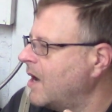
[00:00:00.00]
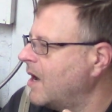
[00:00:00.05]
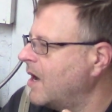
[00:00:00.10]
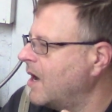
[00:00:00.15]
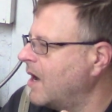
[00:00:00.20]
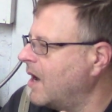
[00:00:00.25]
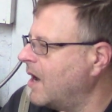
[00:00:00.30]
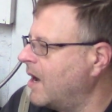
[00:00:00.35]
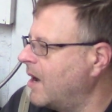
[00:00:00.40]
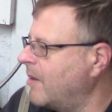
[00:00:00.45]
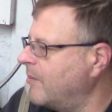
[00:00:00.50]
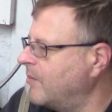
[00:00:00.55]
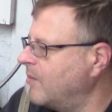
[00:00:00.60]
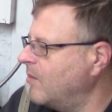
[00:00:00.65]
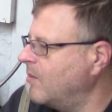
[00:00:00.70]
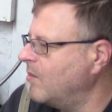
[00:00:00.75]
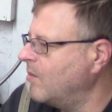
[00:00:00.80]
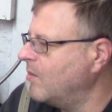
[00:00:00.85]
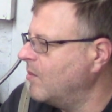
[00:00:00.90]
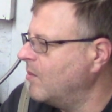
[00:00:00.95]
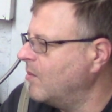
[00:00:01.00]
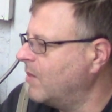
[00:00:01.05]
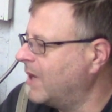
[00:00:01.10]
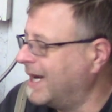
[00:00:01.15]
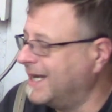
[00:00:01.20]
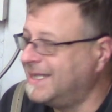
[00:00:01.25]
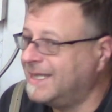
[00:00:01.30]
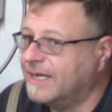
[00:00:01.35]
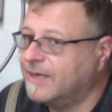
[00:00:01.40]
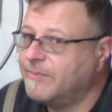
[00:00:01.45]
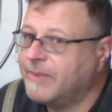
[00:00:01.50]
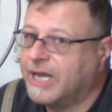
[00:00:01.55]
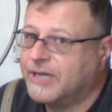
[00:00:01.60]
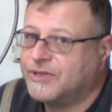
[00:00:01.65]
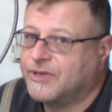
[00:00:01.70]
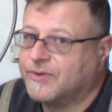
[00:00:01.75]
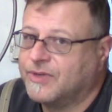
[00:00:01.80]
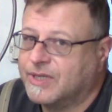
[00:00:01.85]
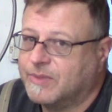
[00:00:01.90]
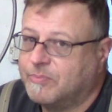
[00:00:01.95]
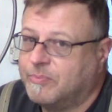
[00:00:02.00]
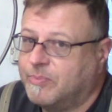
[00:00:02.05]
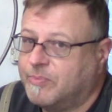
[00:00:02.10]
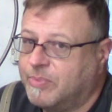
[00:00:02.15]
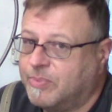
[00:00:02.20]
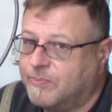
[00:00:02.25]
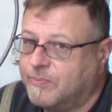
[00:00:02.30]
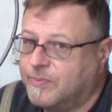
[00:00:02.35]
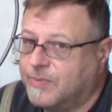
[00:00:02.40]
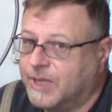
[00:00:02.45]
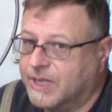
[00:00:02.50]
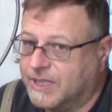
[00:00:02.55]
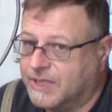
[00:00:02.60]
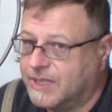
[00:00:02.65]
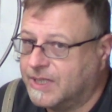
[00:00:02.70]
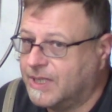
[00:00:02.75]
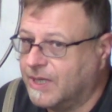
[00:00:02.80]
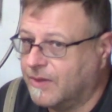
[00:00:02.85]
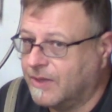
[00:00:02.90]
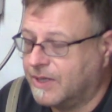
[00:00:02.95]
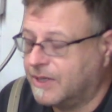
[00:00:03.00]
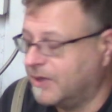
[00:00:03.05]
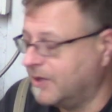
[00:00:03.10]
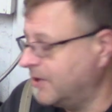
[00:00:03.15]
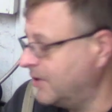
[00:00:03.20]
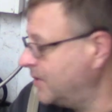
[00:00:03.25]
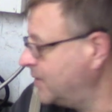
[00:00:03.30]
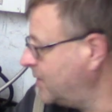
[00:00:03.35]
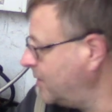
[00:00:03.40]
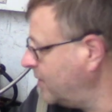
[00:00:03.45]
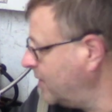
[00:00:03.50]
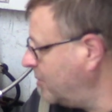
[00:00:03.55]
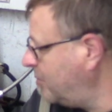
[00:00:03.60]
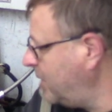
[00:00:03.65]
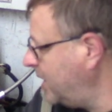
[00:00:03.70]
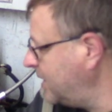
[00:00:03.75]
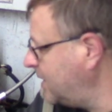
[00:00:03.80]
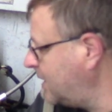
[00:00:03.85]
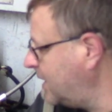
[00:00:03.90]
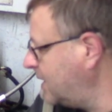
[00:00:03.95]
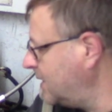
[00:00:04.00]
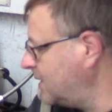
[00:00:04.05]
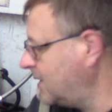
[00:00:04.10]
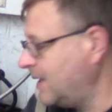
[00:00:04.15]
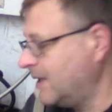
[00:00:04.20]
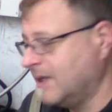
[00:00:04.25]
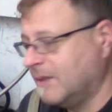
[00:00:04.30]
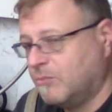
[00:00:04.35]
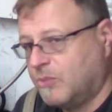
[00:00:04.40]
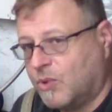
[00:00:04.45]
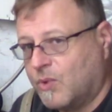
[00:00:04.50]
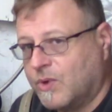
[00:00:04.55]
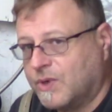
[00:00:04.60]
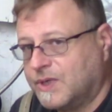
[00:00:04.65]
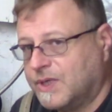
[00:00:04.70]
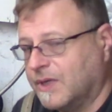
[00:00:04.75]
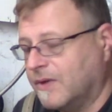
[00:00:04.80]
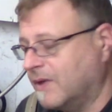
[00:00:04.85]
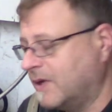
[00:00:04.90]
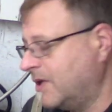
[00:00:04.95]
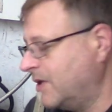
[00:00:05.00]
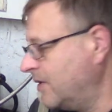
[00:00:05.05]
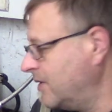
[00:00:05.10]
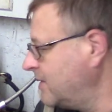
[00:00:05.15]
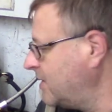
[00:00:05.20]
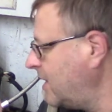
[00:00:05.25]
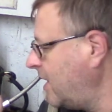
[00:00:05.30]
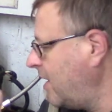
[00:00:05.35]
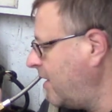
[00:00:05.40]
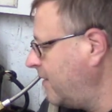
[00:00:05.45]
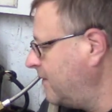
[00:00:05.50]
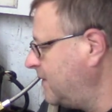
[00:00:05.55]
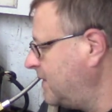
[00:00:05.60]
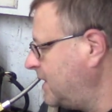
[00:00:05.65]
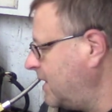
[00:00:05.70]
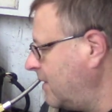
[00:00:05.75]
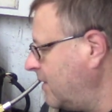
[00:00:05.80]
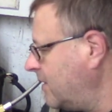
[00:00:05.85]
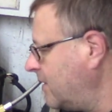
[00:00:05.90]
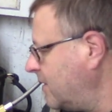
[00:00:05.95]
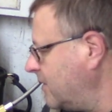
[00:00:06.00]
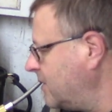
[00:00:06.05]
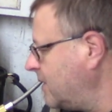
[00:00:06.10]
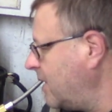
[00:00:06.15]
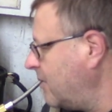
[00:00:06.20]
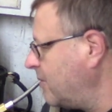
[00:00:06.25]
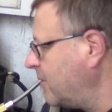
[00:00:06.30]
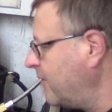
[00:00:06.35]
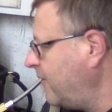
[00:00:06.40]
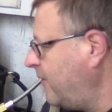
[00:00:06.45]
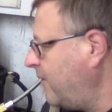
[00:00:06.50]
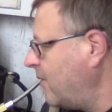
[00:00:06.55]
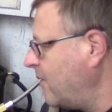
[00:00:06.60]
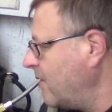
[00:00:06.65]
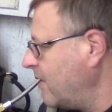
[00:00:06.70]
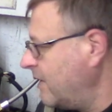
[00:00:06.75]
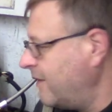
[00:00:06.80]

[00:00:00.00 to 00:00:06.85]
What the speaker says: But I did measure the cylinders, or the pistons and the bore cylinders of cylinders number 4 and